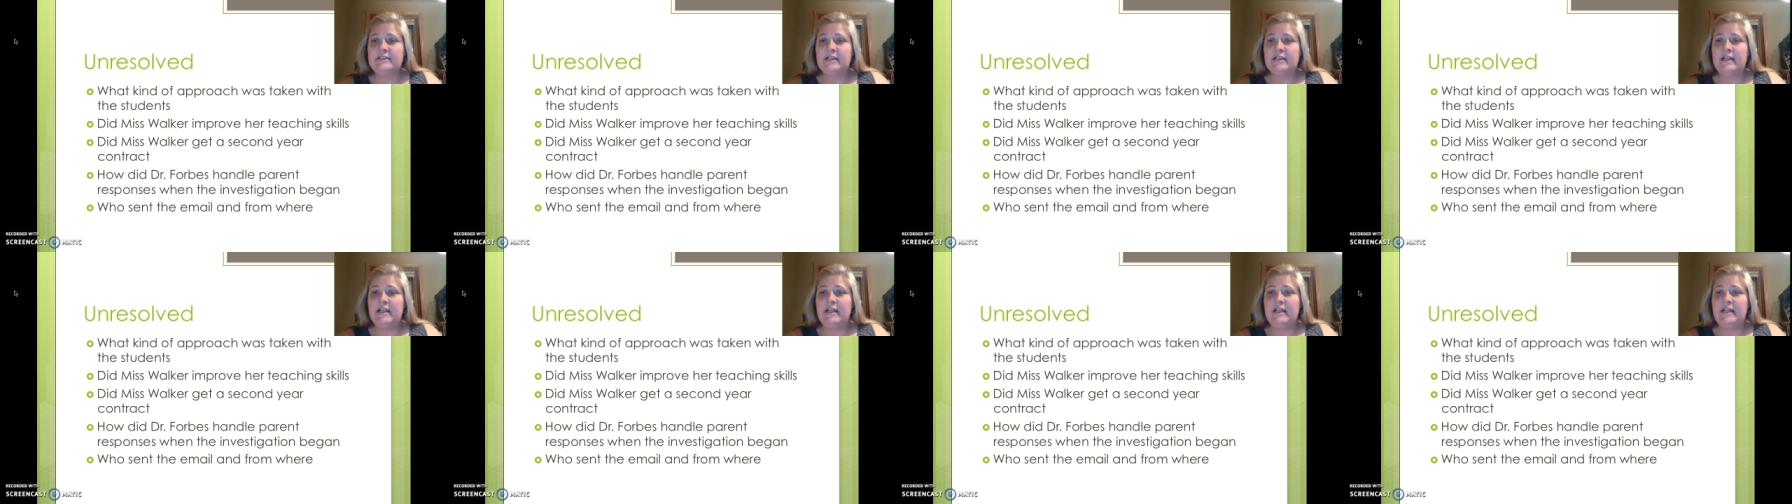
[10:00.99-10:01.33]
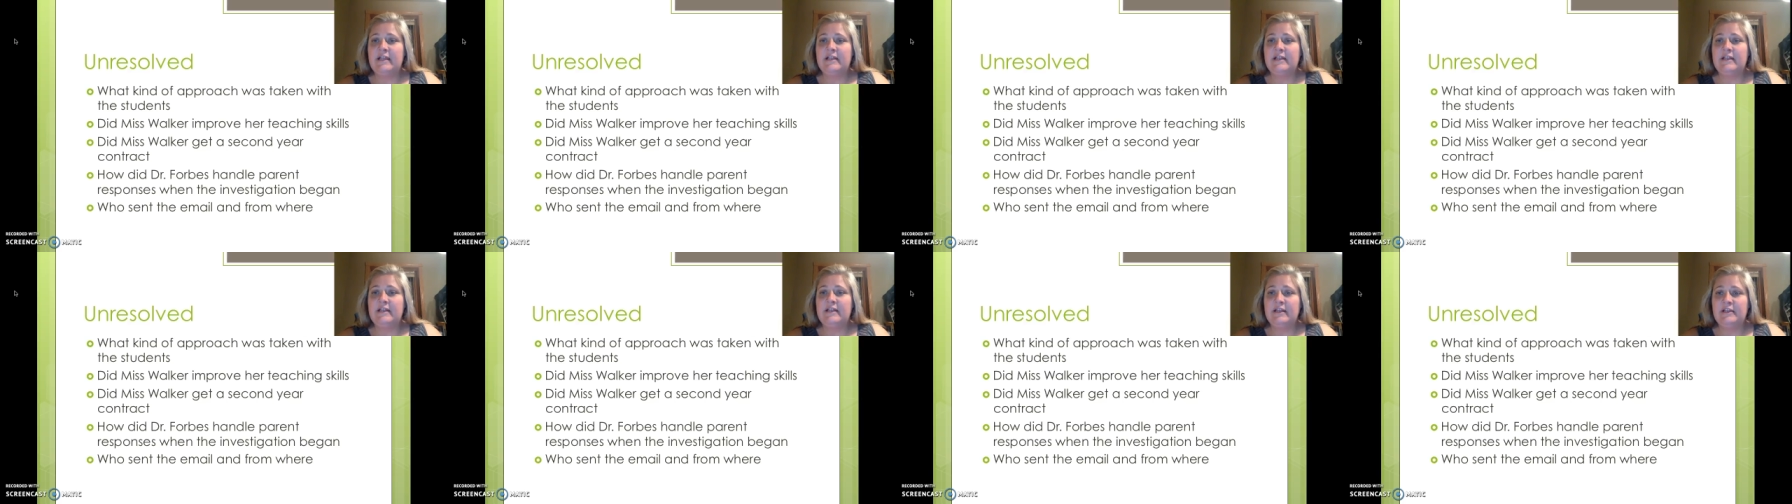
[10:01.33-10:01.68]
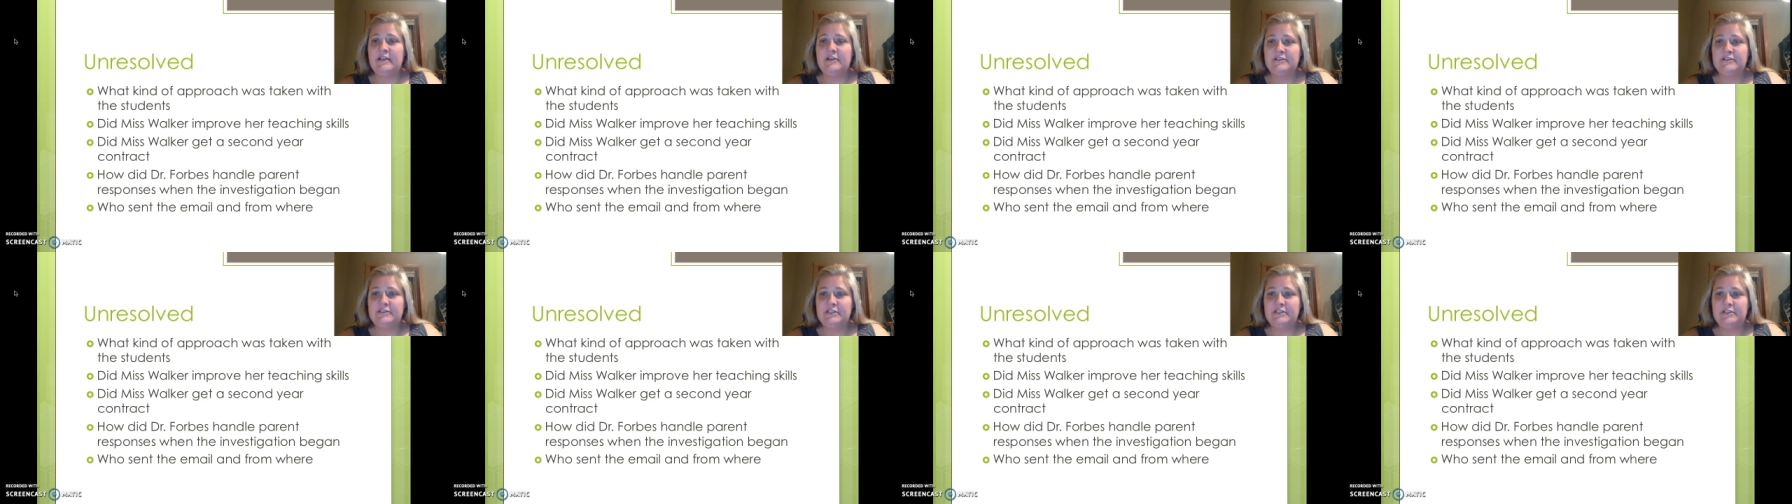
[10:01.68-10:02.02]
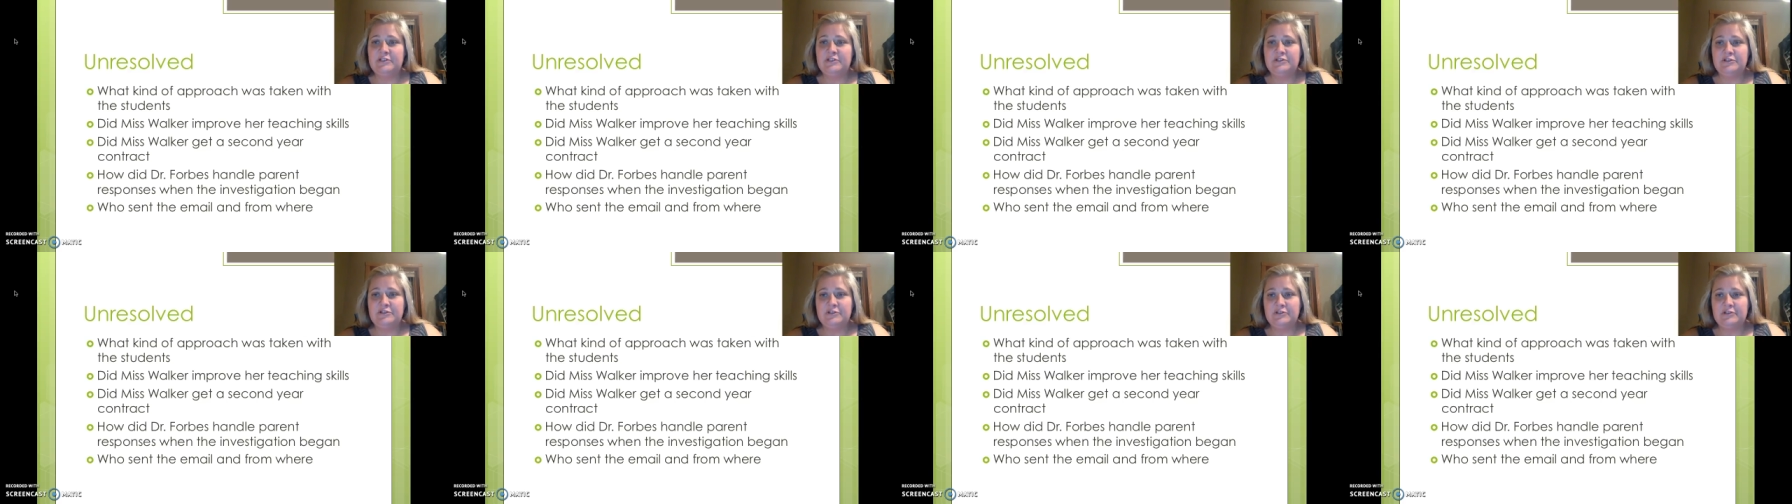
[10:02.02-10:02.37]
and a good
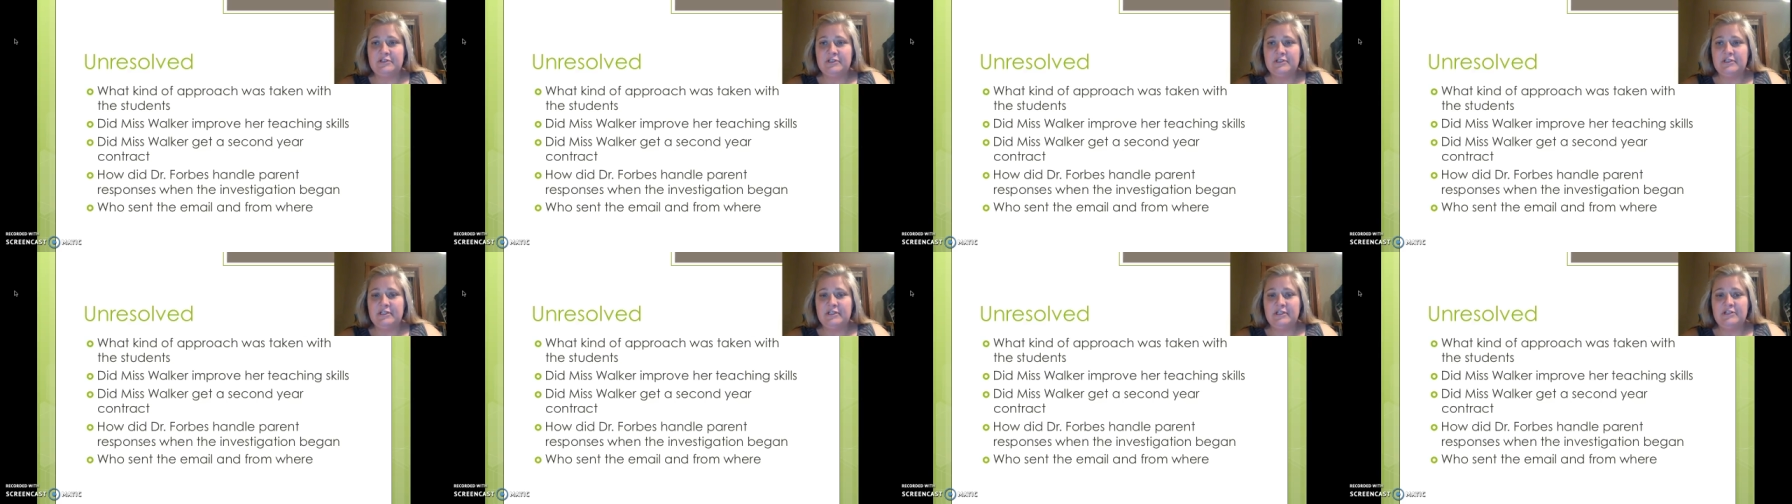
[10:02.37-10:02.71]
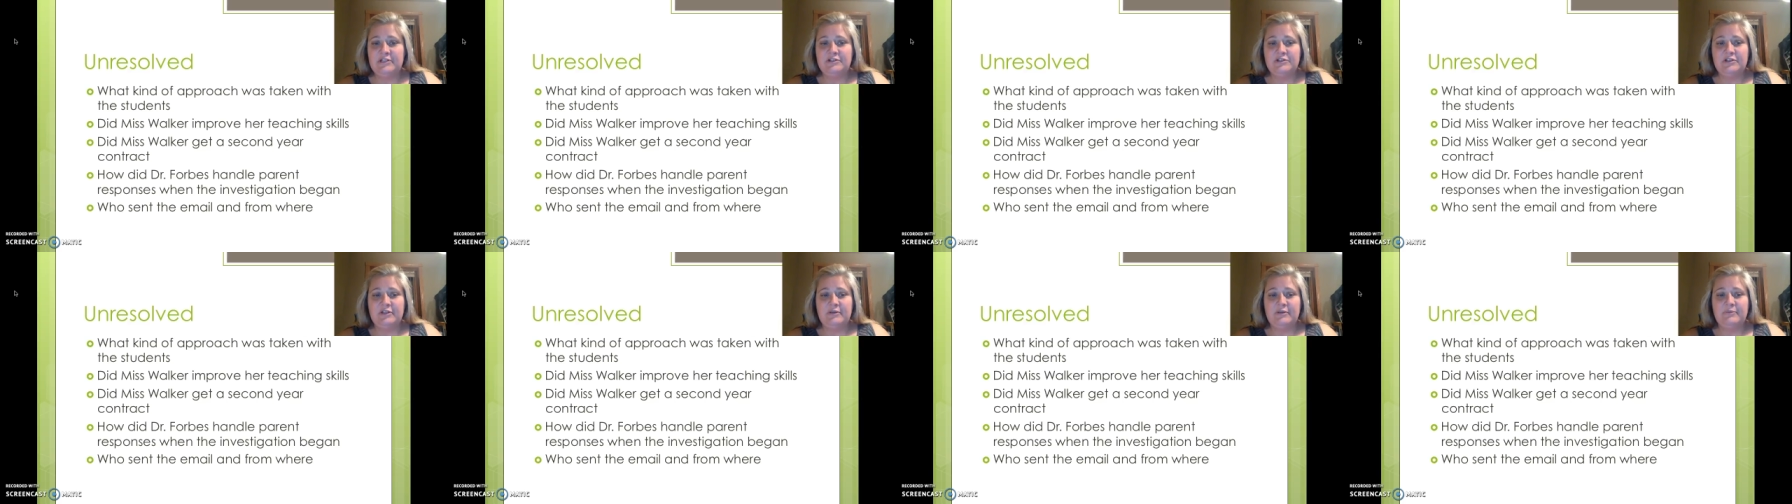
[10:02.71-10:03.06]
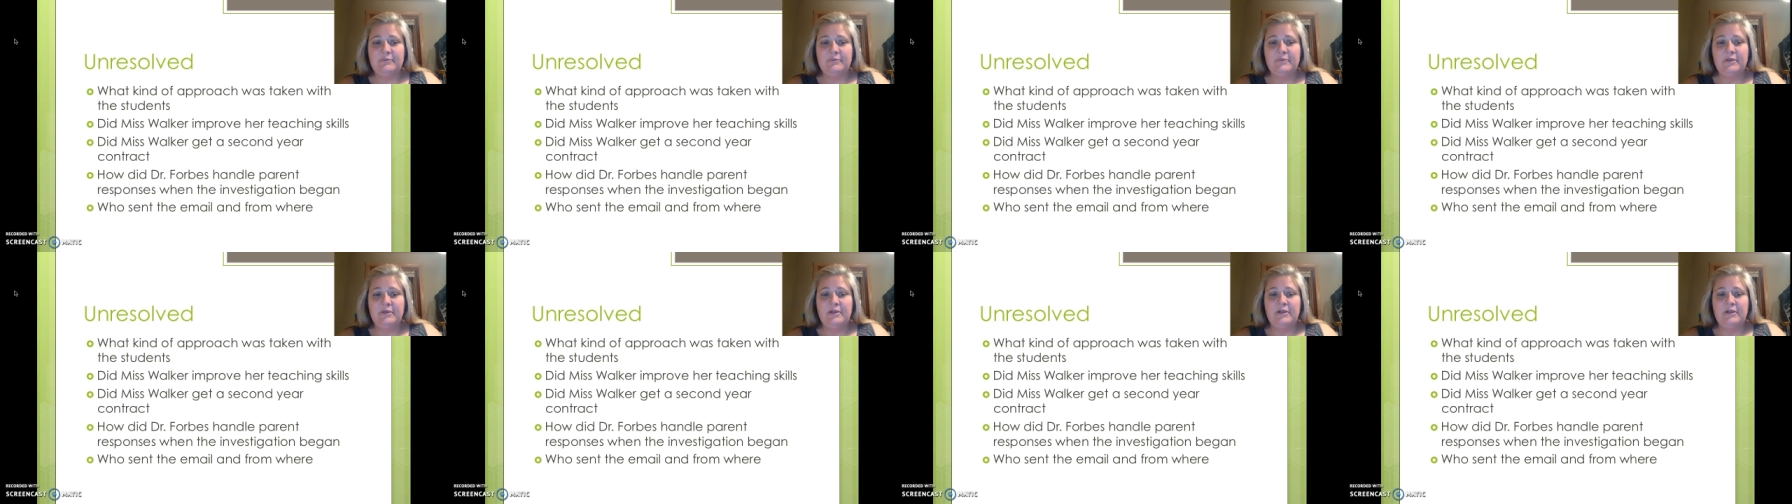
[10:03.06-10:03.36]
teacher to teach them.